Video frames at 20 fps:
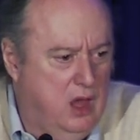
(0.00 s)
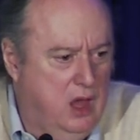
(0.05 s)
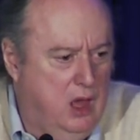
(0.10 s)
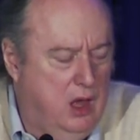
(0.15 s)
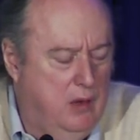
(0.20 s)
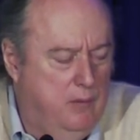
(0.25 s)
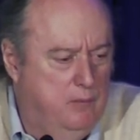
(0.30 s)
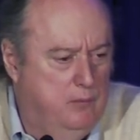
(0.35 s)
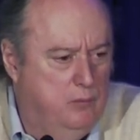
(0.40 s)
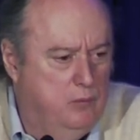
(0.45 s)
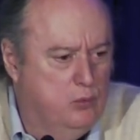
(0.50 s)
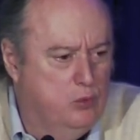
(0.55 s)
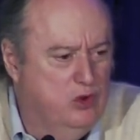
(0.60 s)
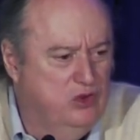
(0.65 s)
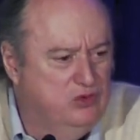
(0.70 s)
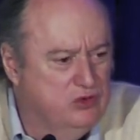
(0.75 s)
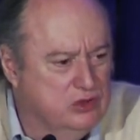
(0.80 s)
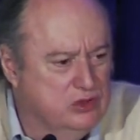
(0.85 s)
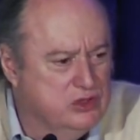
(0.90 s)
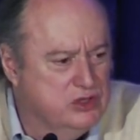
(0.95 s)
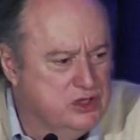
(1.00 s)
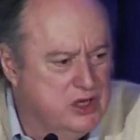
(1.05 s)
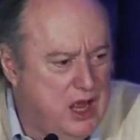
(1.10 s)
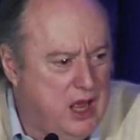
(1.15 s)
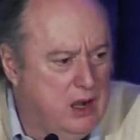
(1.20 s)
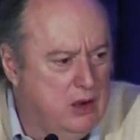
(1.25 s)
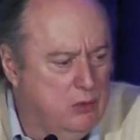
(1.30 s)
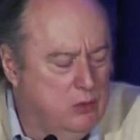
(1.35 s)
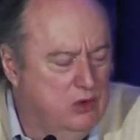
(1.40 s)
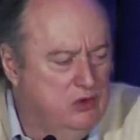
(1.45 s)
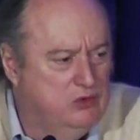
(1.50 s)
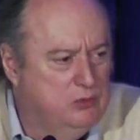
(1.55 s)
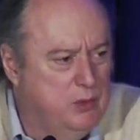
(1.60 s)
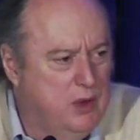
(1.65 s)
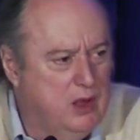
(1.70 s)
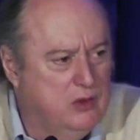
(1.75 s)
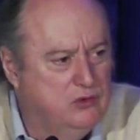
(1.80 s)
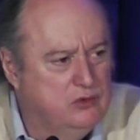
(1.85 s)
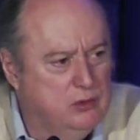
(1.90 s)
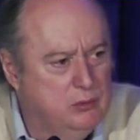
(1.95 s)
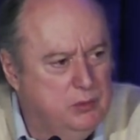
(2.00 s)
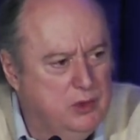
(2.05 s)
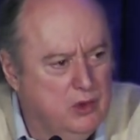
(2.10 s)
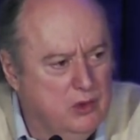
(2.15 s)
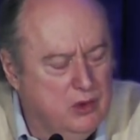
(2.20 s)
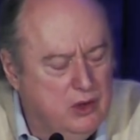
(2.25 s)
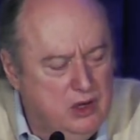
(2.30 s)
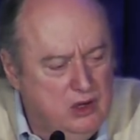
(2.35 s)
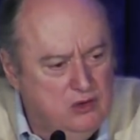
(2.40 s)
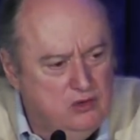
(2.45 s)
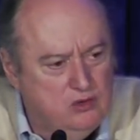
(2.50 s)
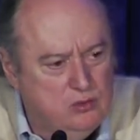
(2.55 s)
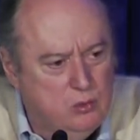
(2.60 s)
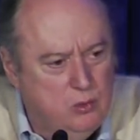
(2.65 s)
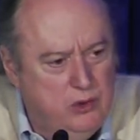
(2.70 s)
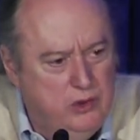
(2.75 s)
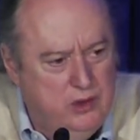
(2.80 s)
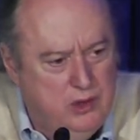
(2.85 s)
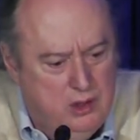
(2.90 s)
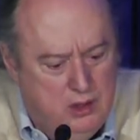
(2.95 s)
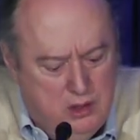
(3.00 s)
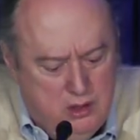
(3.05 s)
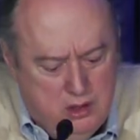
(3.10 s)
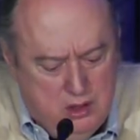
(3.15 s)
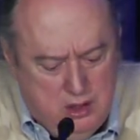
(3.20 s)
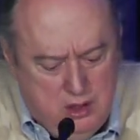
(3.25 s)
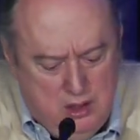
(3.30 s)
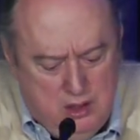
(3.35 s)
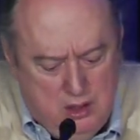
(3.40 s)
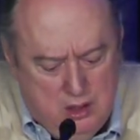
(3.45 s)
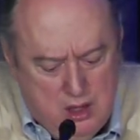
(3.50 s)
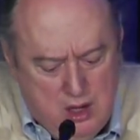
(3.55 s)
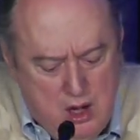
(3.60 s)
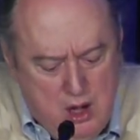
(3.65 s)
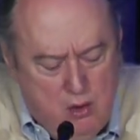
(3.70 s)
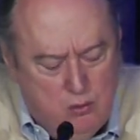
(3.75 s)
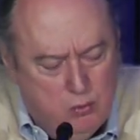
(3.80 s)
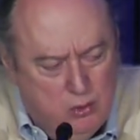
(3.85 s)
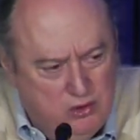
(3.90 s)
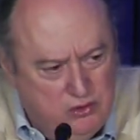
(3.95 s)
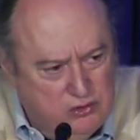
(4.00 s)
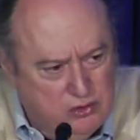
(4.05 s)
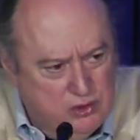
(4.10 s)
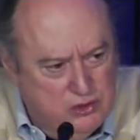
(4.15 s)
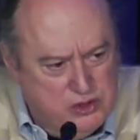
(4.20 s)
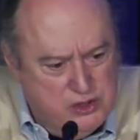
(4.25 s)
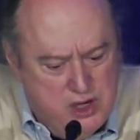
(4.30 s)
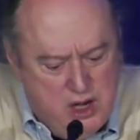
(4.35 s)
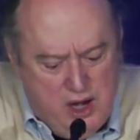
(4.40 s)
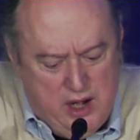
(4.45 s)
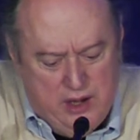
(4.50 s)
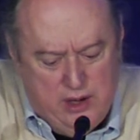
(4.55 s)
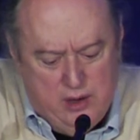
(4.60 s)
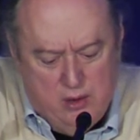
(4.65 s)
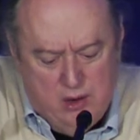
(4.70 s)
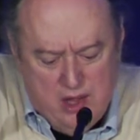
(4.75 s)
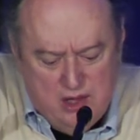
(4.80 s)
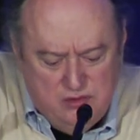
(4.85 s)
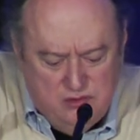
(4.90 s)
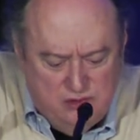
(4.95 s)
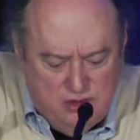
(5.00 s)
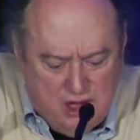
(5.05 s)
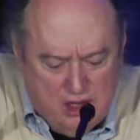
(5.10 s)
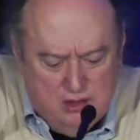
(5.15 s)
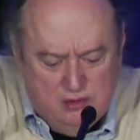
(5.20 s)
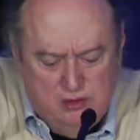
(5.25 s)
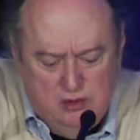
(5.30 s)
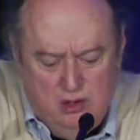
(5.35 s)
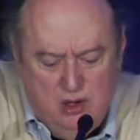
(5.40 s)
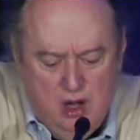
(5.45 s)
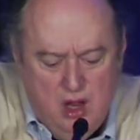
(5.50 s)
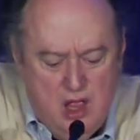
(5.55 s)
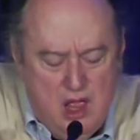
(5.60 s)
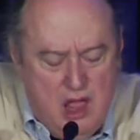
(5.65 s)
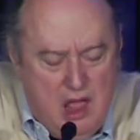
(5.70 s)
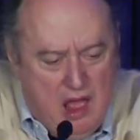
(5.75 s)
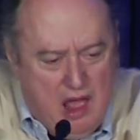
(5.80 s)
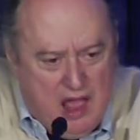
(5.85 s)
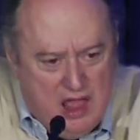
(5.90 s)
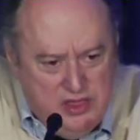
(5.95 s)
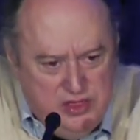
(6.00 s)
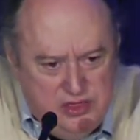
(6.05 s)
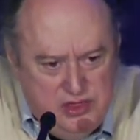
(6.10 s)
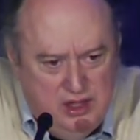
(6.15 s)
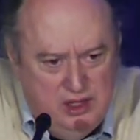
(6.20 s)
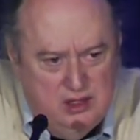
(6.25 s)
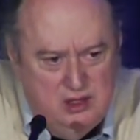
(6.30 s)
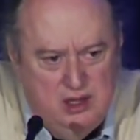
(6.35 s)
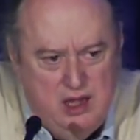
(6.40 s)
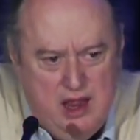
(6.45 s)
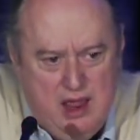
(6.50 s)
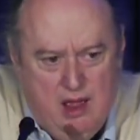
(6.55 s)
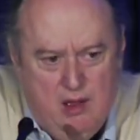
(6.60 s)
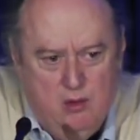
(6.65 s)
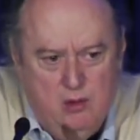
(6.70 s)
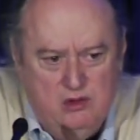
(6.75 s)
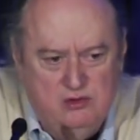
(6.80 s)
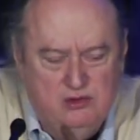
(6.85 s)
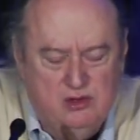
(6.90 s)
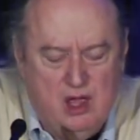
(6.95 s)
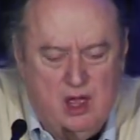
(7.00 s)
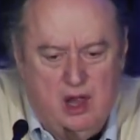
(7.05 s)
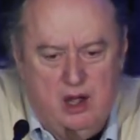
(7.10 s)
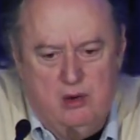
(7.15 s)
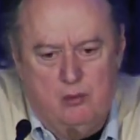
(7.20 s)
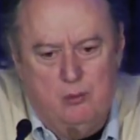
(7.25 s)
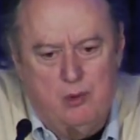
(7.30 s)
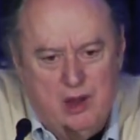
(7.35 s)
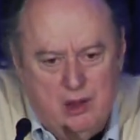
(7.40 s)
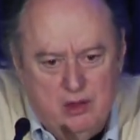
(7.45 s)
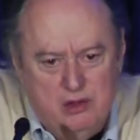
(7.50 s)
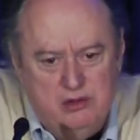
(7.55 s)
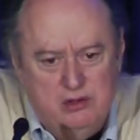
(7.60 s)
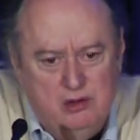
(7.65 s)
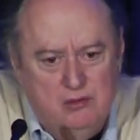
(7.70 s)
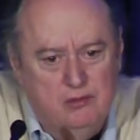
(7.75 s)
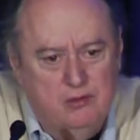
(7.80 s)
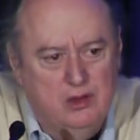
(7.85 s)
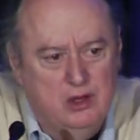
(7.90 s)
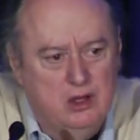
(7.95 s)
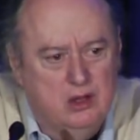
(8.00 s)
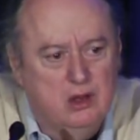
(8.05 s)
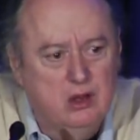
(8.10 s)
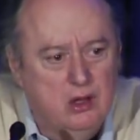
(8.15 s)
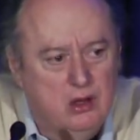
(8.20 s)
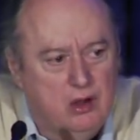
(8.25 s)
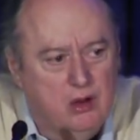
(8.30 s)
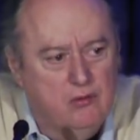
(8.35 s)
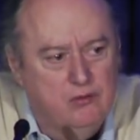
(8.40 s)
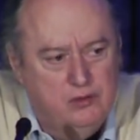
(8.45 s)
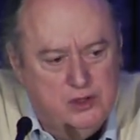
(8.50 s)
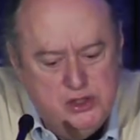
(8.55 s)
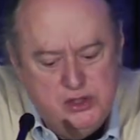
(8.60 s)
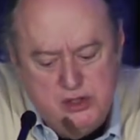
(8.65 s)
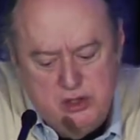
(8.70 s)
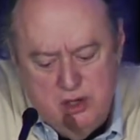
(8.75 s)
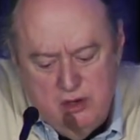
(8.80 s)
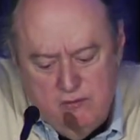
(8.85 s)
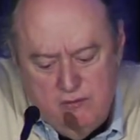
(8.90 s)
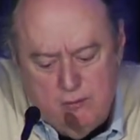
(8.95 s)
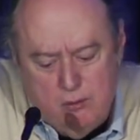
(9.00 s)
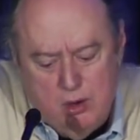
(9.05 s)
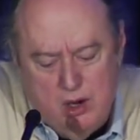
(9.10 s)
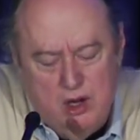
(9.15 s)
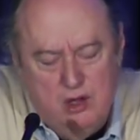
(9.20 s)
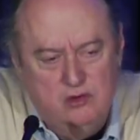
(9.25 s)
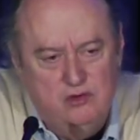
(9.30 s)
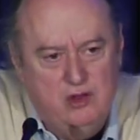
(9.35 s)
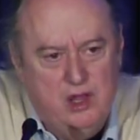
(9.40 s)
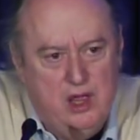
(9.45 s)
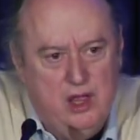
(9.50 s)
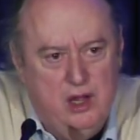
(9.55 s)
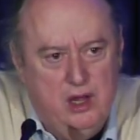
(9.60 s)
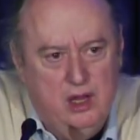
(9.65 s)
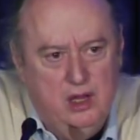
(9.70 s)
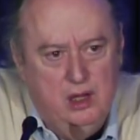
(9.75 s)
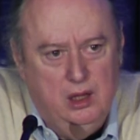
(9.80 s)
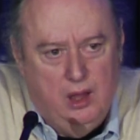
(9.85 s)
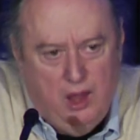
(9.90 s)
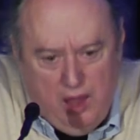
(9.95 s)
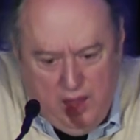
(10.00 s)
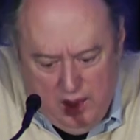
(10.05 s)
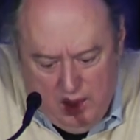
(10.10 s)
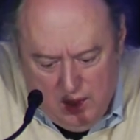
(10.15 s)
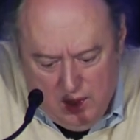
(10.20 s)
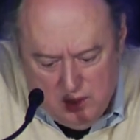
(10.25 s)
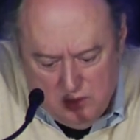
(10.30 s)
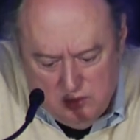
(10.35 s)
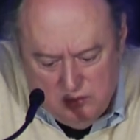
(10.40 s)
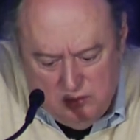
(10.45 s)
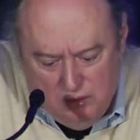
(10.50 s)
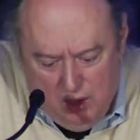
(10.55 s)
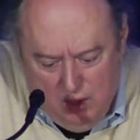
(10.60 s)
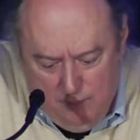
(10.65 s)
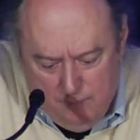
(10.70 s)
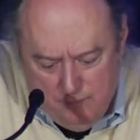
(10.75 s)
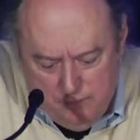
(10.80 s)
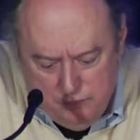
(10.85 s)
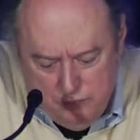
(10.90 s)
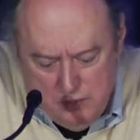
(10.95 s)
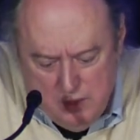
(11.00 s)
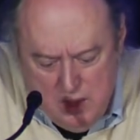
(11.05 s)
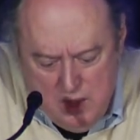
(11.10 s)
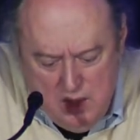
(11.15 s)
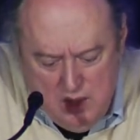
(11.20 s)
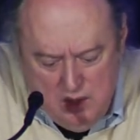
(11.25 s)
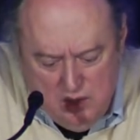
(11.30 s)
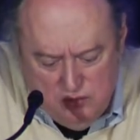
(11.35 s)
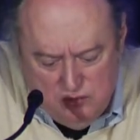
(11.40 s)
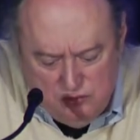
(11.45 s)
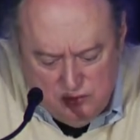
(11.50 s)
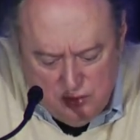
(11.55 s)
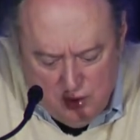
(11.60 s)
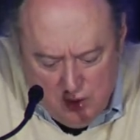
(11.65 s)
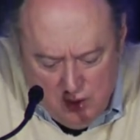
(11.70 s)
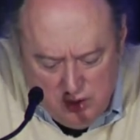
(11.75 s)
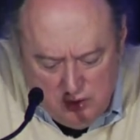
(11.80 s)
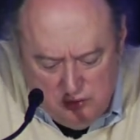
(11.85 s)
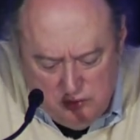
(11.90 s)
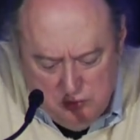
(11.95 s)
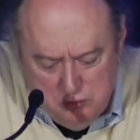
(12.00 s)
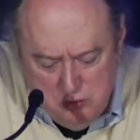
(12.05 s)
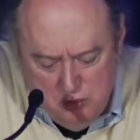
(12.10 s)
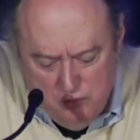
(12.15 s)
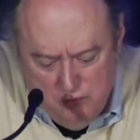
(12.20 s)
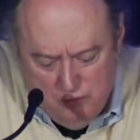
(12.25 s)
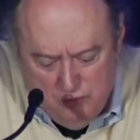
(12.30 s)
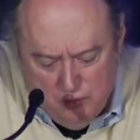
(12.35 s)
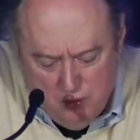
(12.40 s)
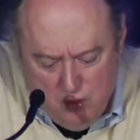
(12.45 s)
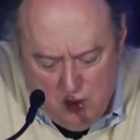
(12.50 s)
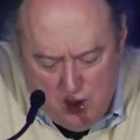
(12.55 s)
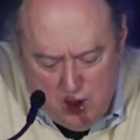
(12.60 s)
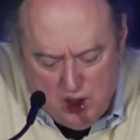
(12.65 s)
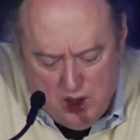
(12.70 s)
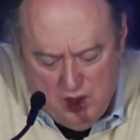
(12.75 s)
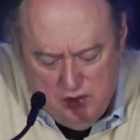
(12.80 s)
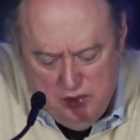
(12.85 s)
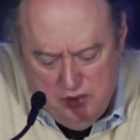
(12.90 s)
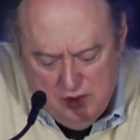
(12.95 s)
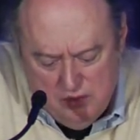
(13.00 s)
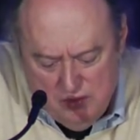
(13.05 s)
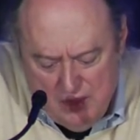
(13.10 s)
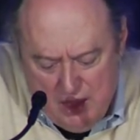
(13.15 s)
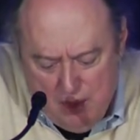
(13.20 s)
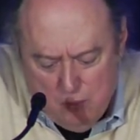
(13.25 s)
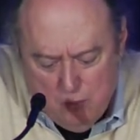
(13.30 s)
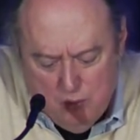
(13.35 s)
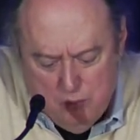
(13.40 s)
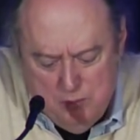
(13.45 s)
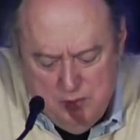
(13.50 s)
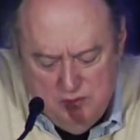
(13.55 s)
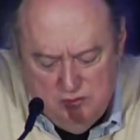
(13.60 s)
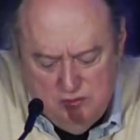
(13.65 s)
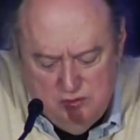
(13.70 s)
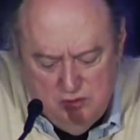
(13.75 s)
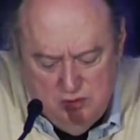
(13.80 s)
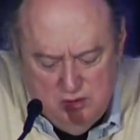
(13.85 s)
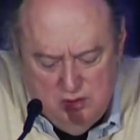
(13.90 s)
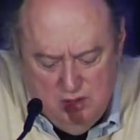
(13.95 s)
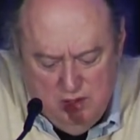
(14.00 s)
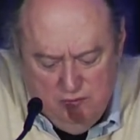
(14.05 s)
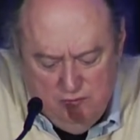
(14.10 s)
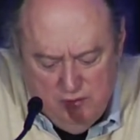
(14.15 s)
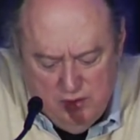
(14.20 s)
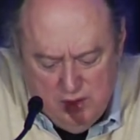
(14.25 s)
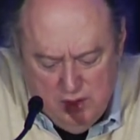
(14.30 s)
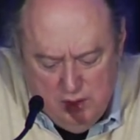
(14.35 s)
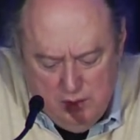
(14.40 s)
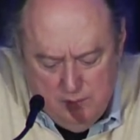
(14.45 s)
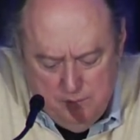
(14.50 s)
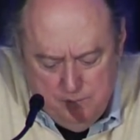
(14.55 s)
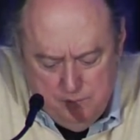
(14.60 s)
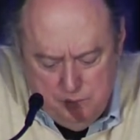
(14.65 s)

um, research data responsibilities within the research and higher ed sector, I think now has got a relatively clear vision of where it's heading and um, is starting to move along. I think that will be significant.